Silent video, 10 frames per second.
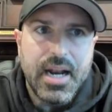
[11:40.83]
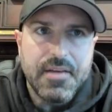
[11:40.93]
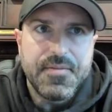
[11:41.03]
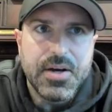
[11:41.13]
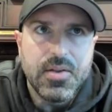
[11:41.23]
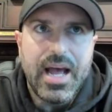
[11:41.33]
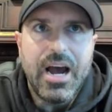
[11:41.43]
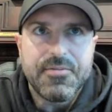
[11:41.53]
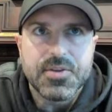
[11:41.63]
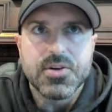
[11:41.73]
And I felt
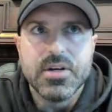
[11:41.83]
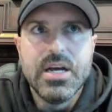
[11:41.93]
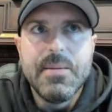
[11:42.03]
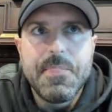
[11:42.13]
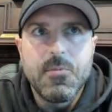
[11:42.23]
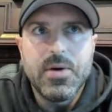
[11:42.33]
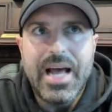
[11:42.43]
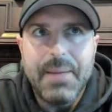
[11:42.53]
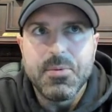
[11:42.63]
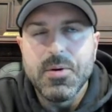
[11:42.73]
after what
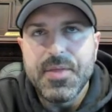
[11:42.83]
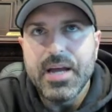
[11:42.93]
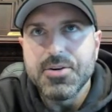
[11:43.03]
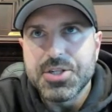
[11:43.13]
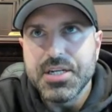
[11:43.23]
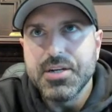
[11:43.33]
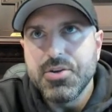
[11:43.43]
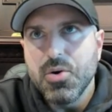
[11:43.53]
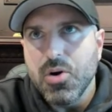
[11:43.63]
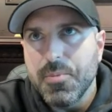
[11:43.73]
happened with energy in
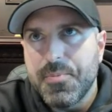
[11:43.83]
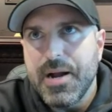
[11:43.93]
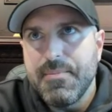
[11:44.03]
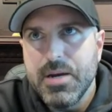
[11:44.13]
Europe that